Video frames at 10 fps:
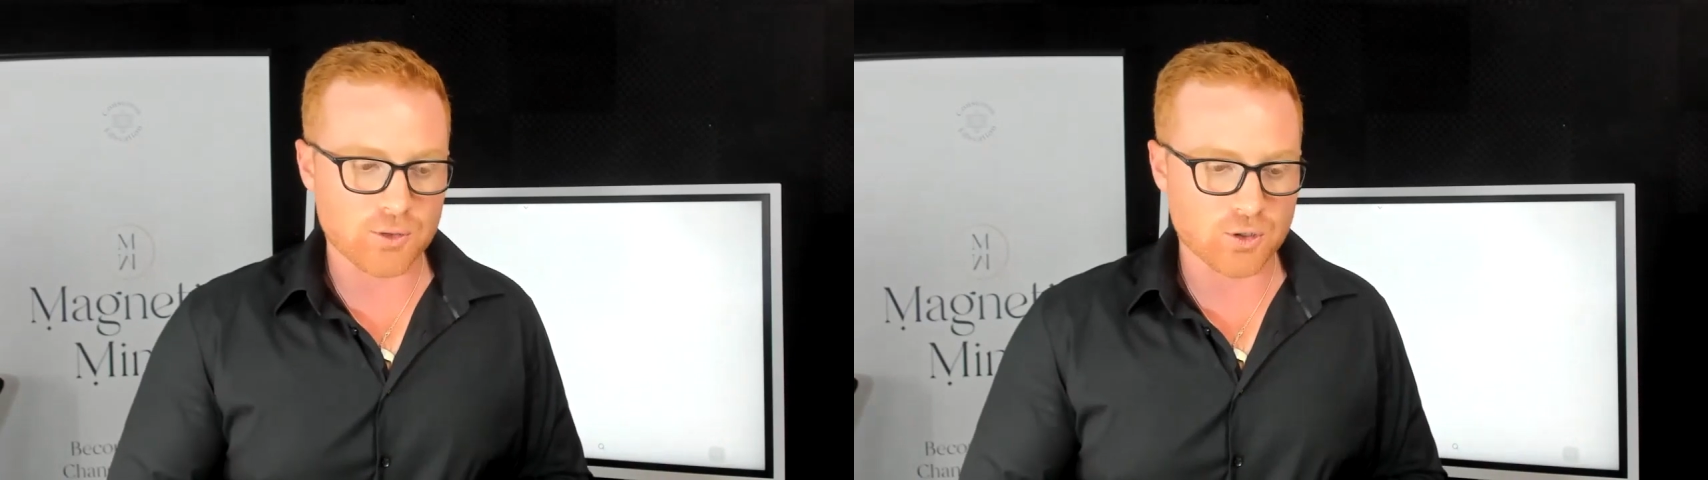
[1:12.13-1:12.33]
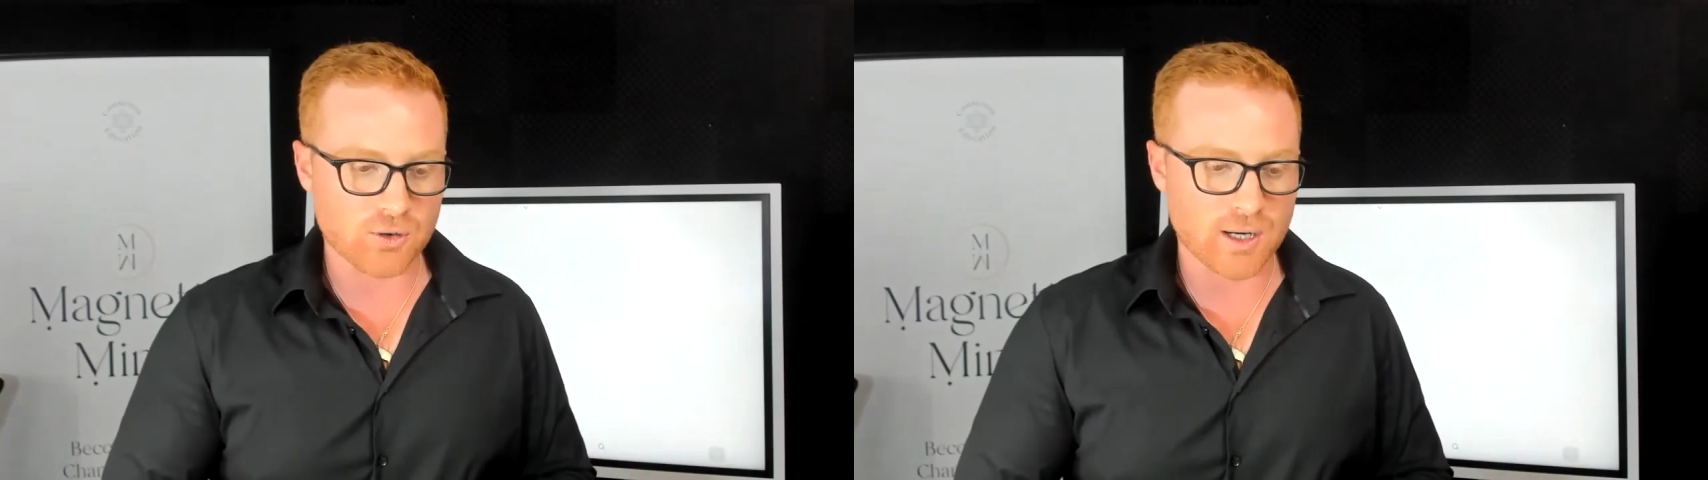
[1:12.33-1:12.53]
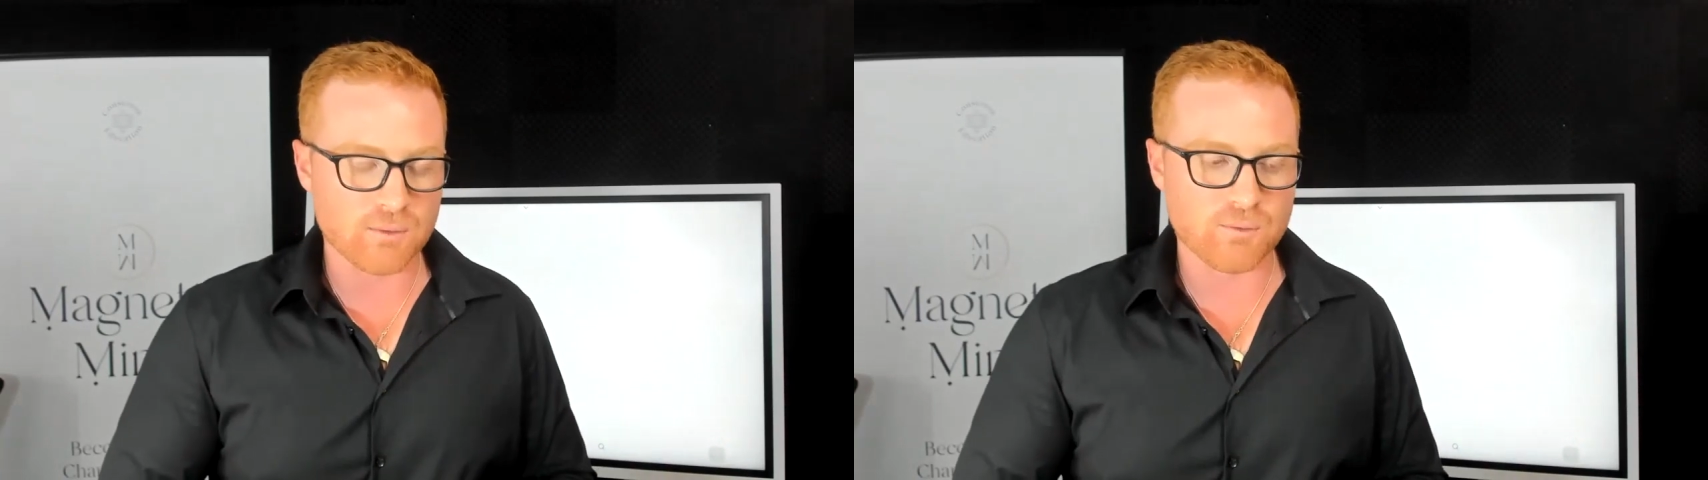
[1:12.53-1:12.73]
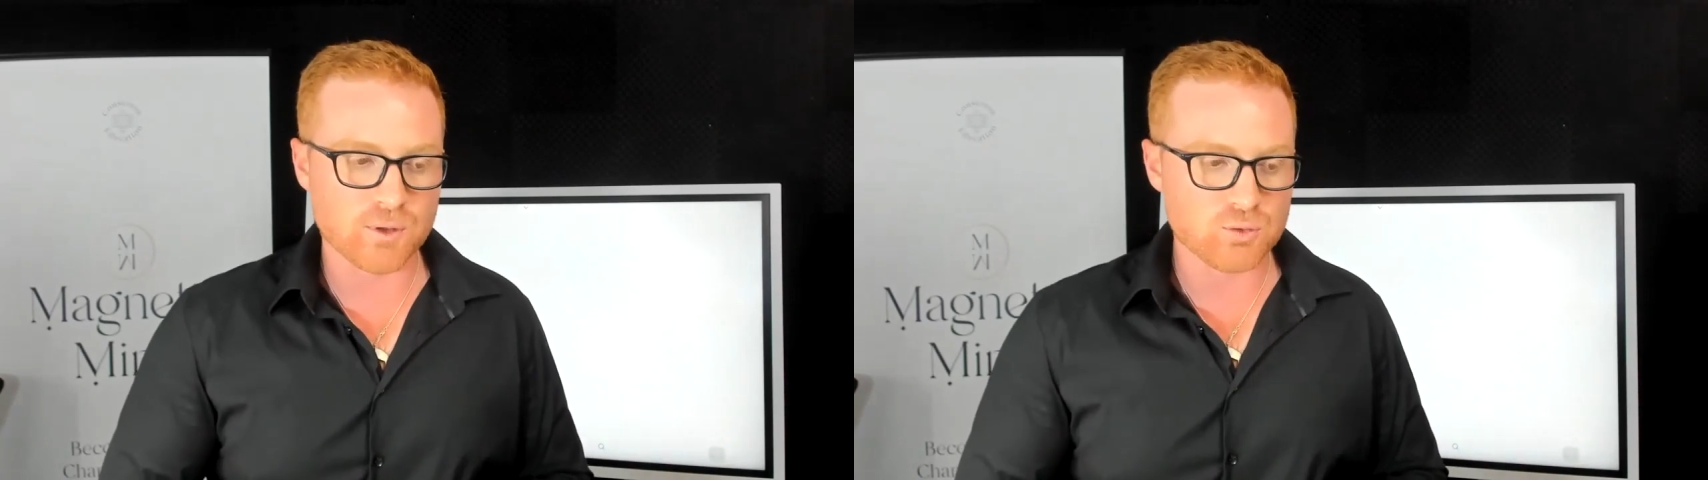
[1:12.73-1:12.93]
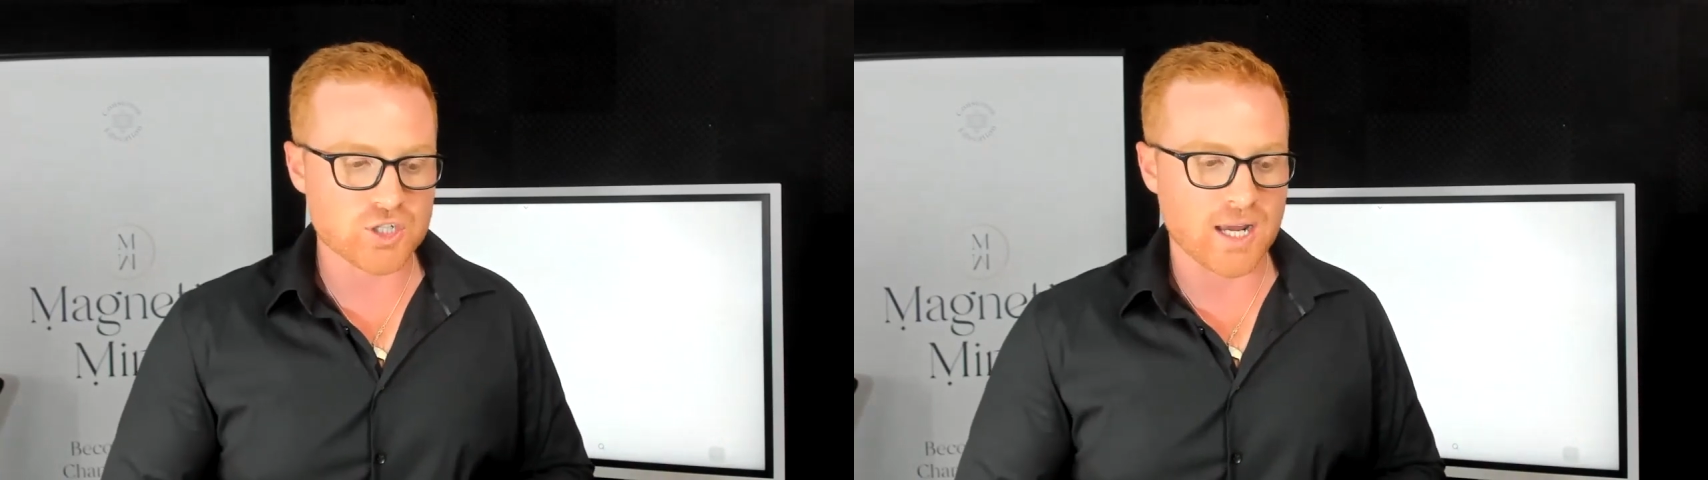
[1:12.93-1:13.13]
the great
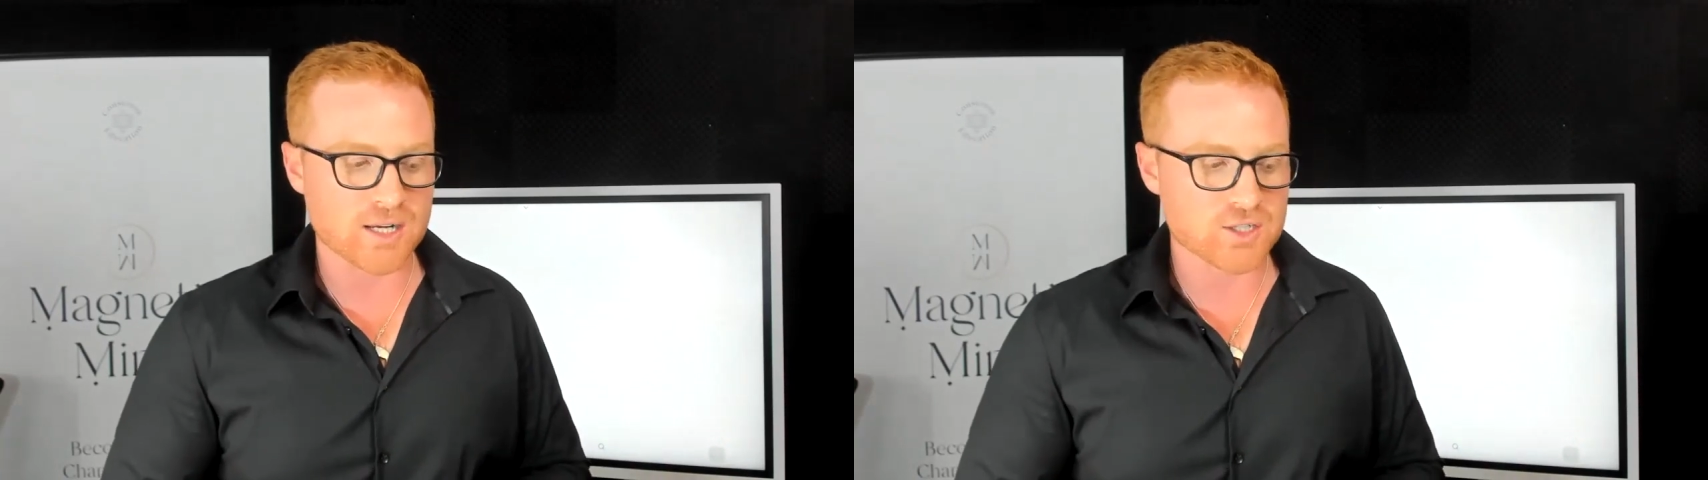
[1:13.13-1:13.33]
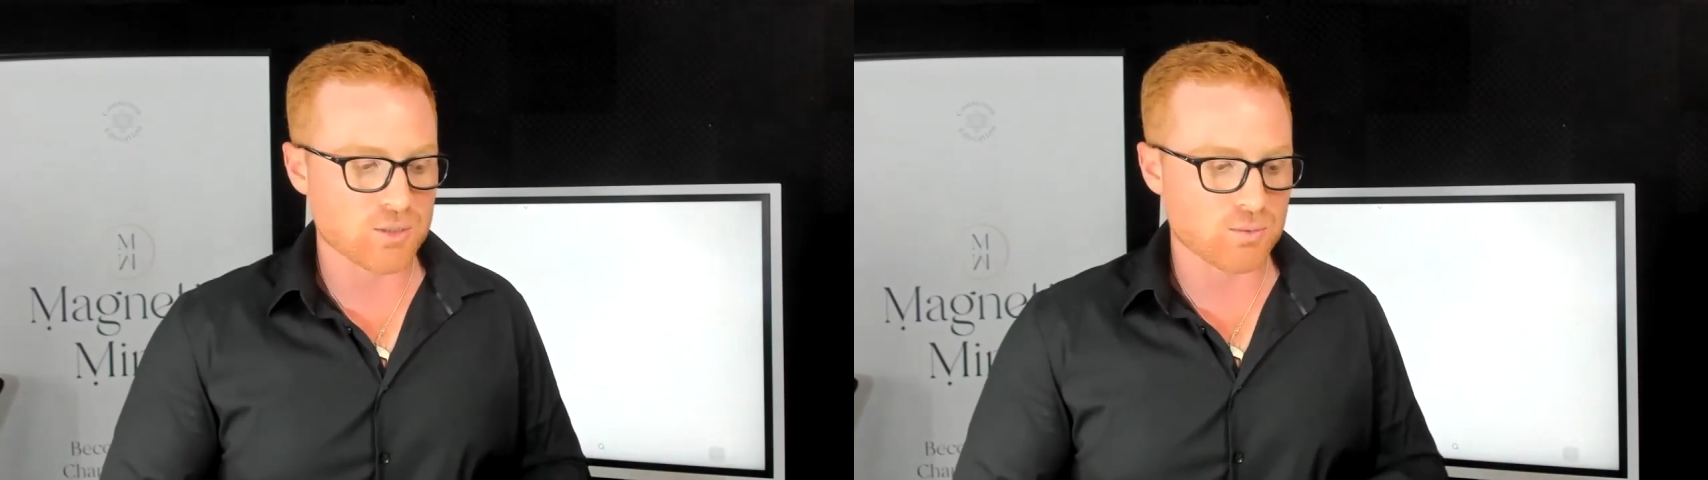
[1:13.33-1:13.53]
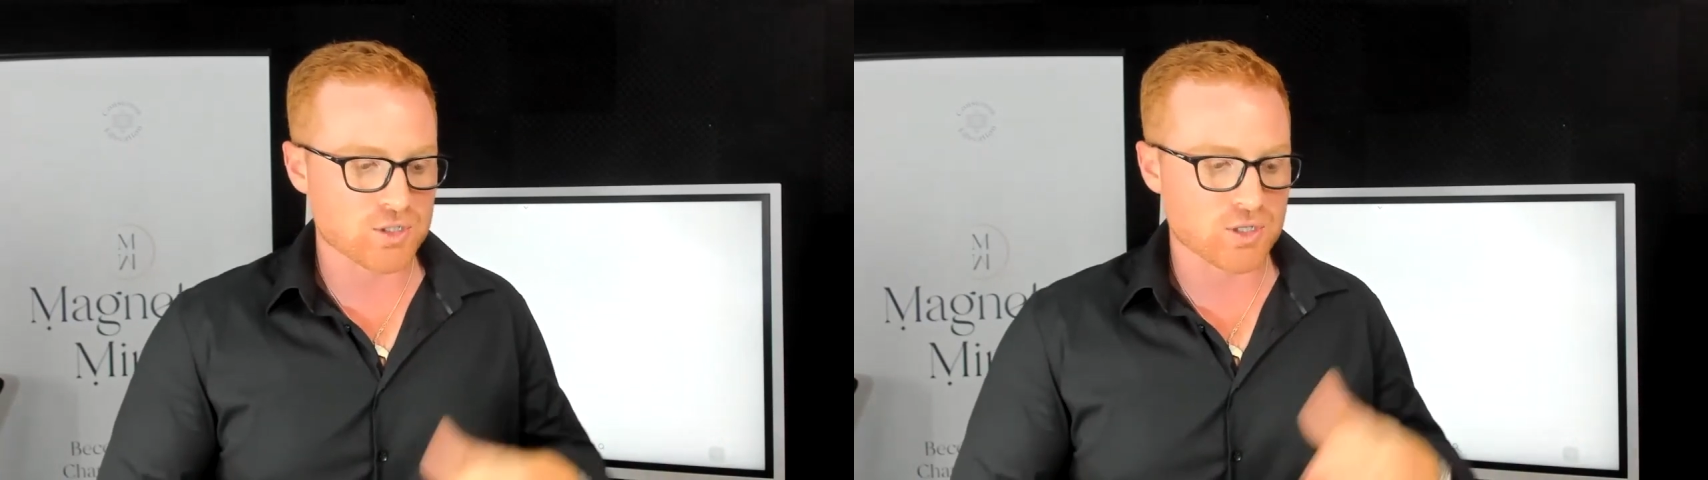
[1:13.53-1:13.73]
Phil Jackson was